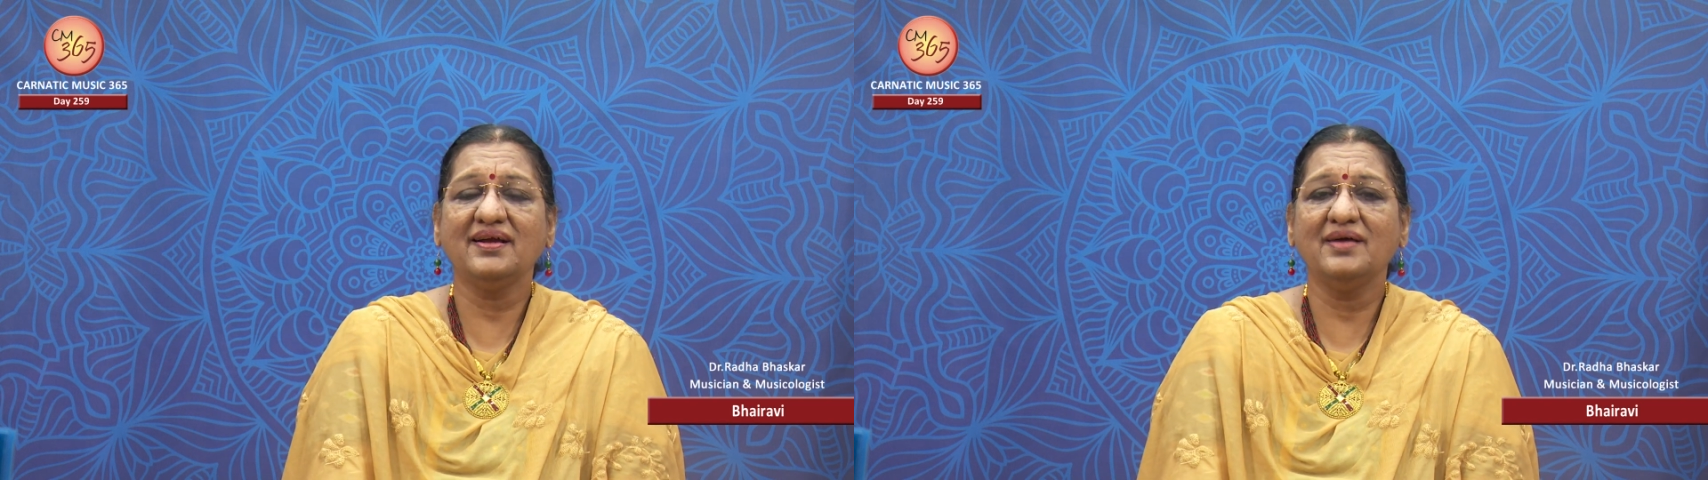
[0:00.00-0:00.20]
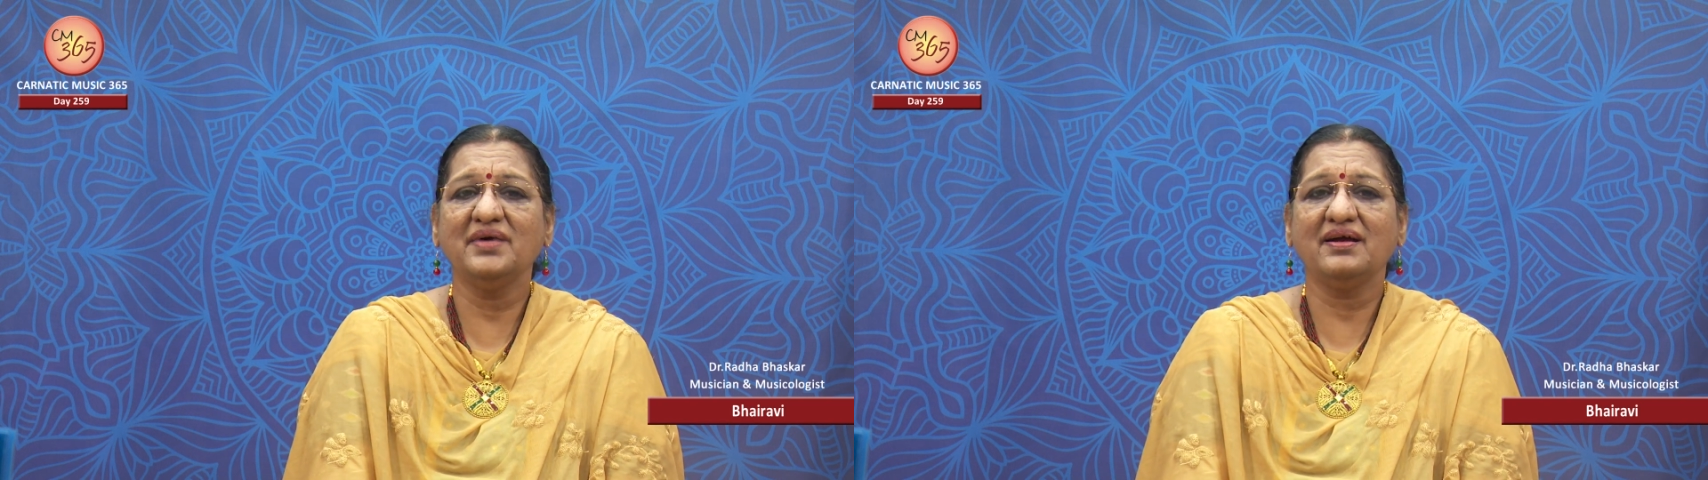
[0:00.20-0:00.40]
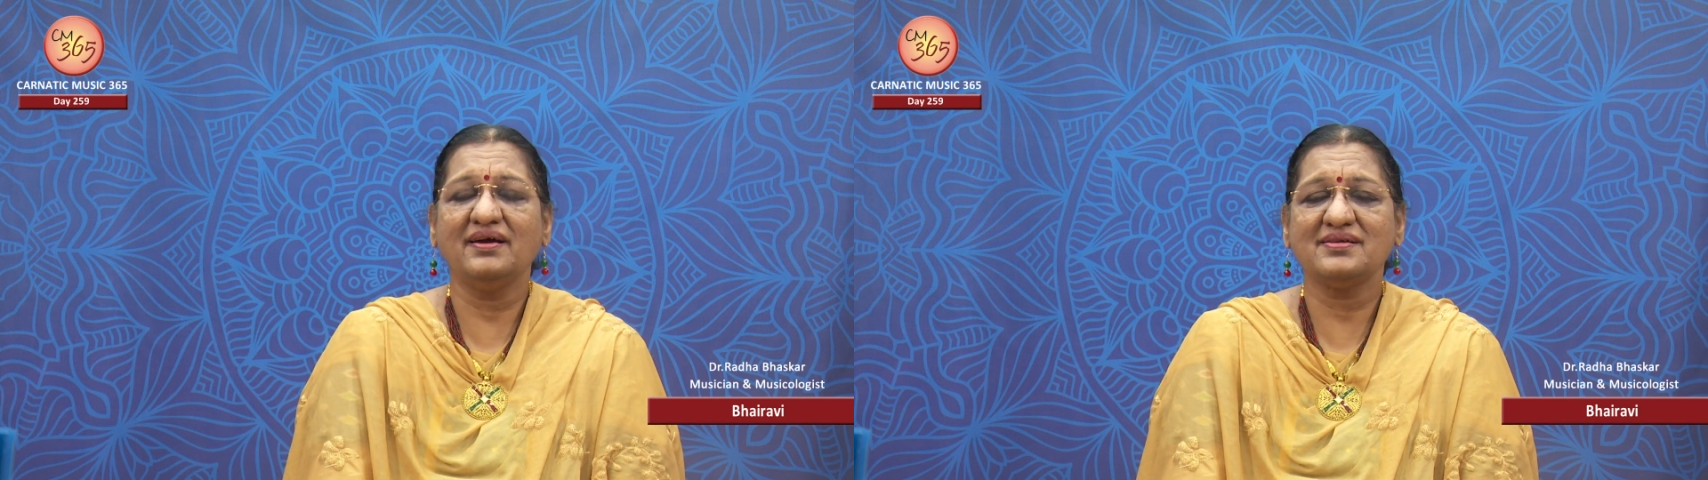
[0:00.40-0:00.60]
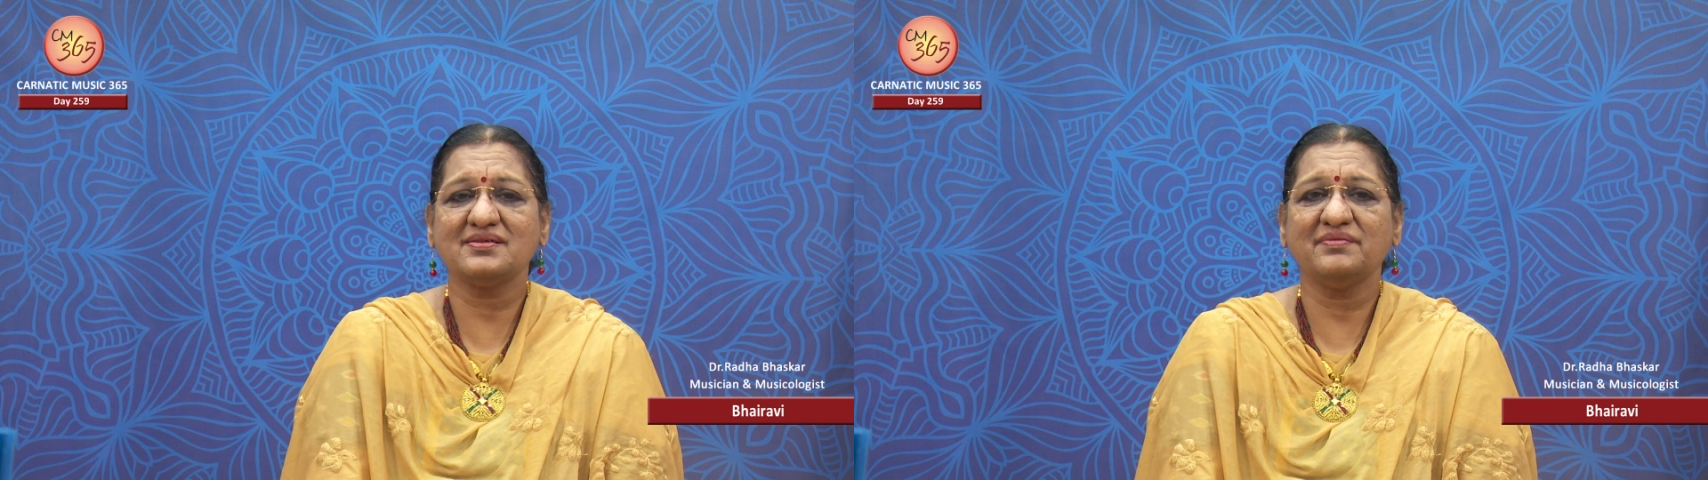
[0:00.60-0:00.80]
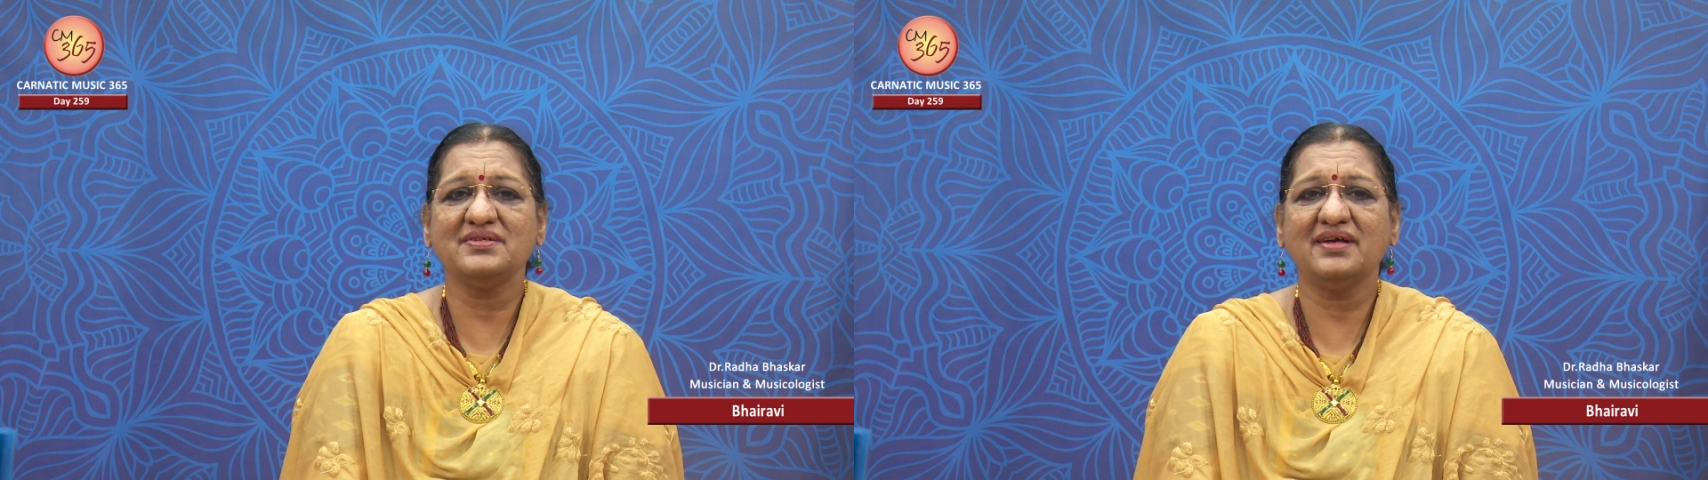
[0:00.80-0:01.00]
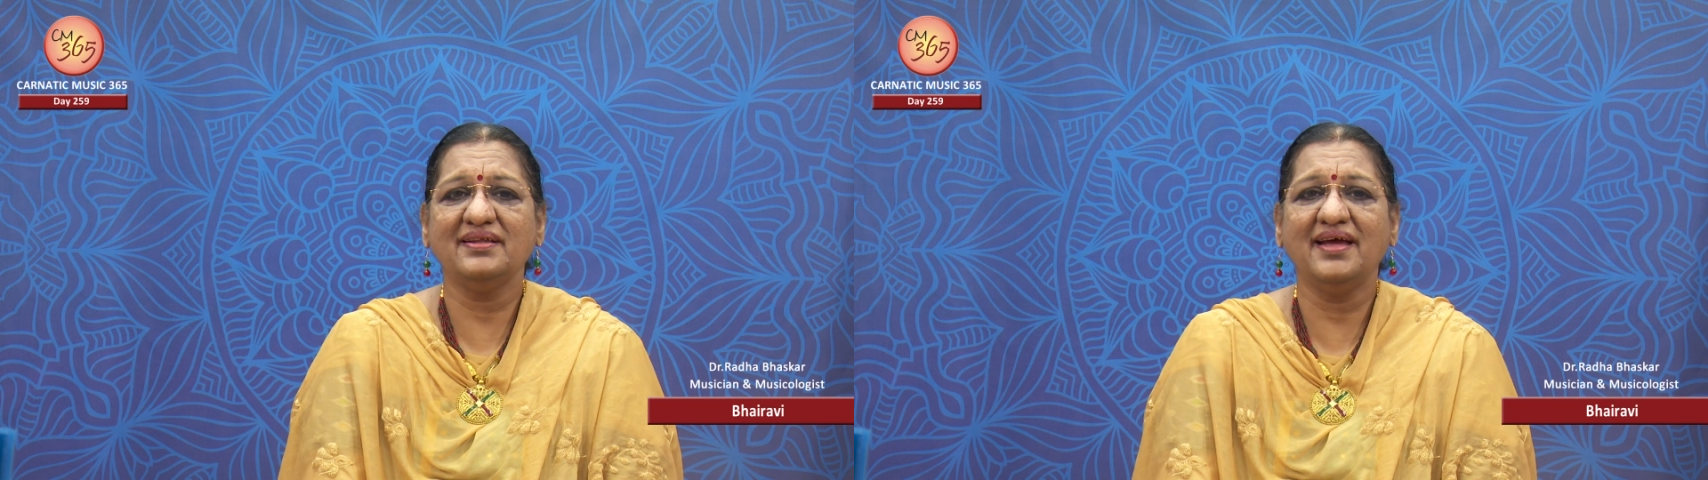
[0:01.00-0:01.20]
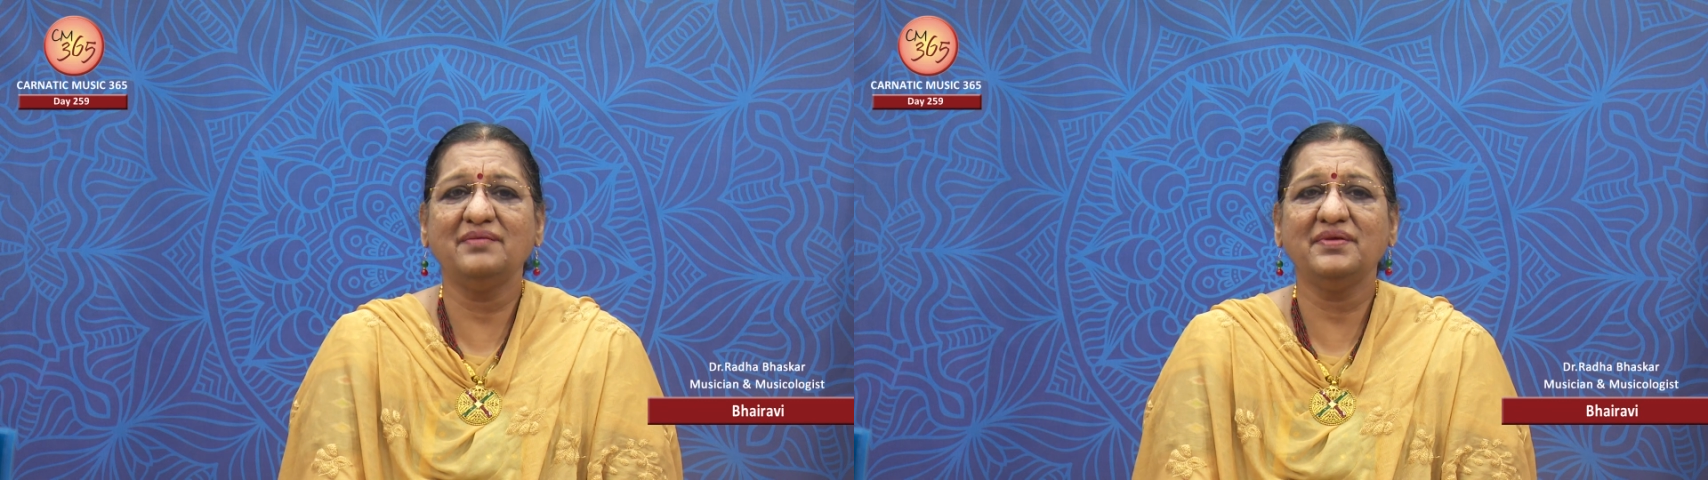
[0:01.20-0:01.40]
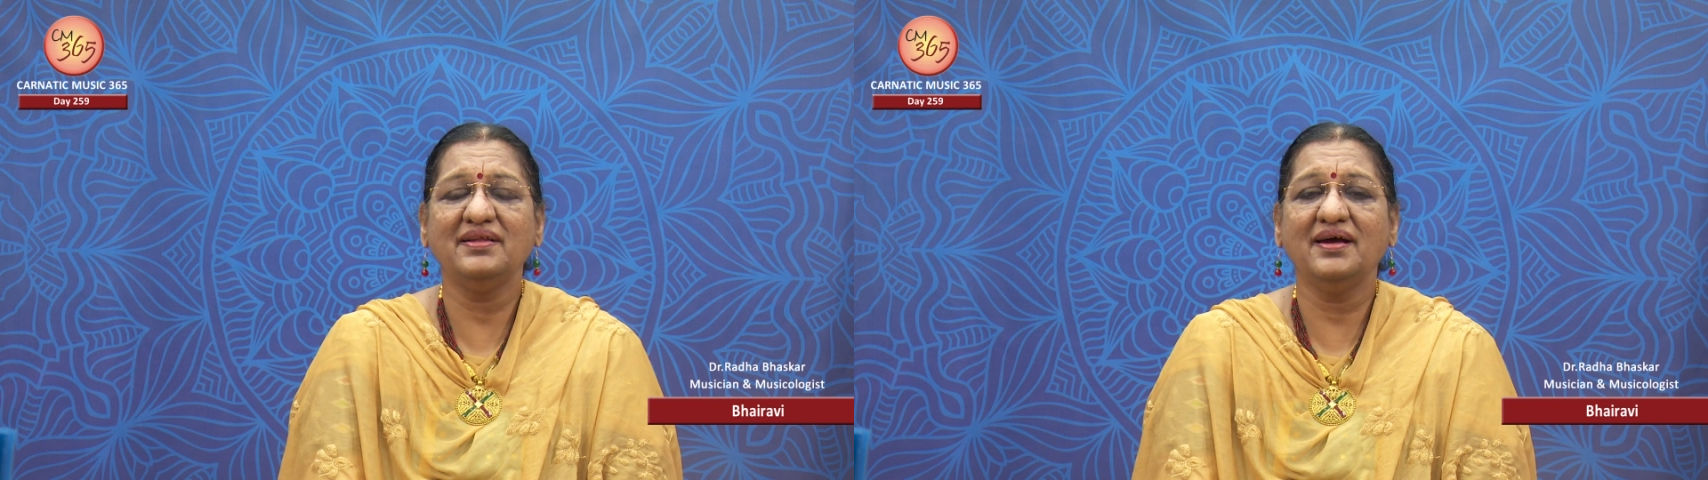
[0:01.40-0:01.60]
gamakas which are there
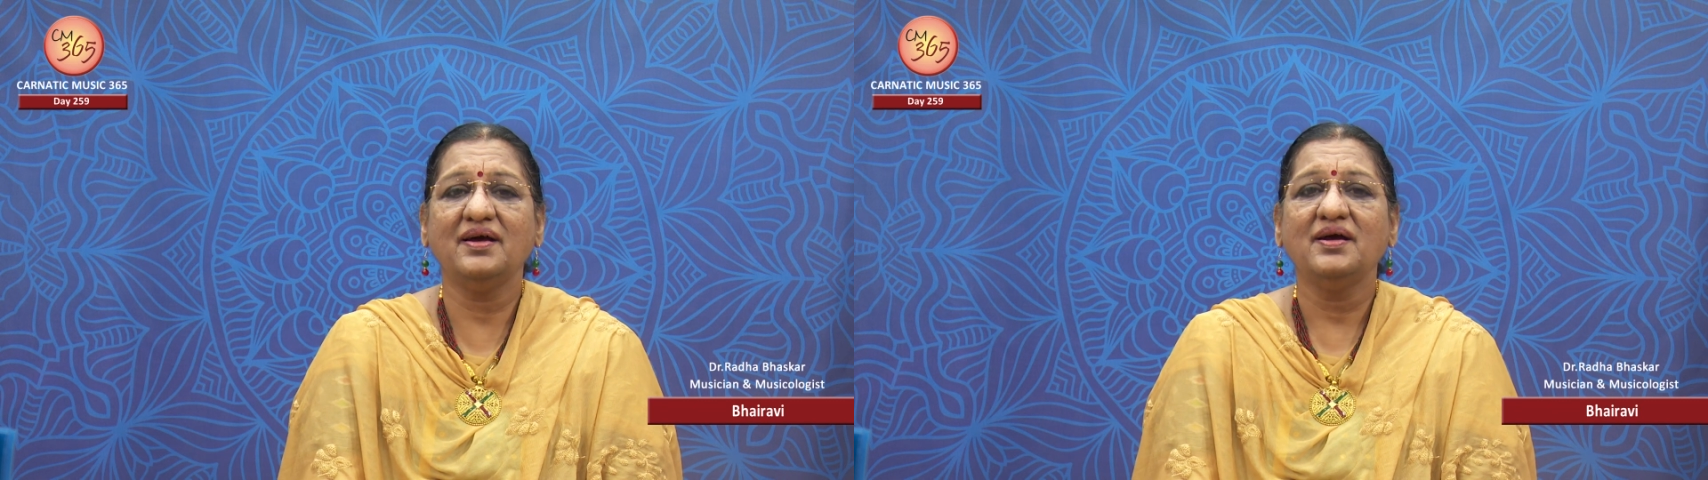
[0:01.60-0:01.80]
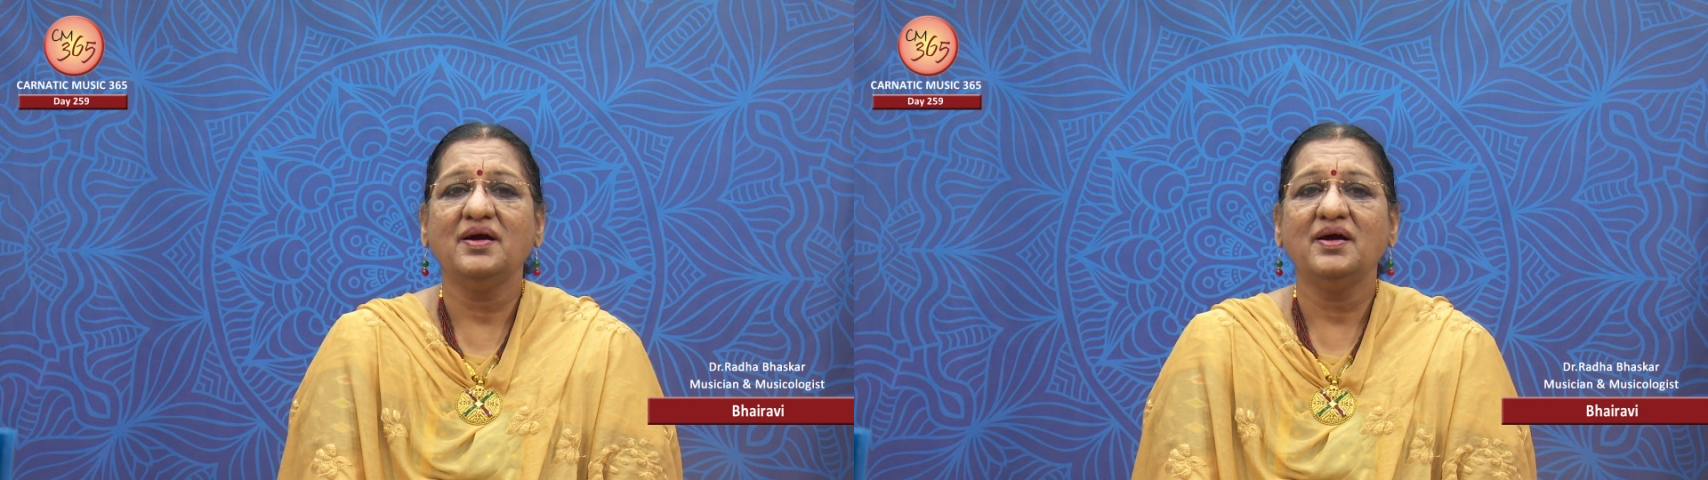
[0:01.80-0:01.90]
with the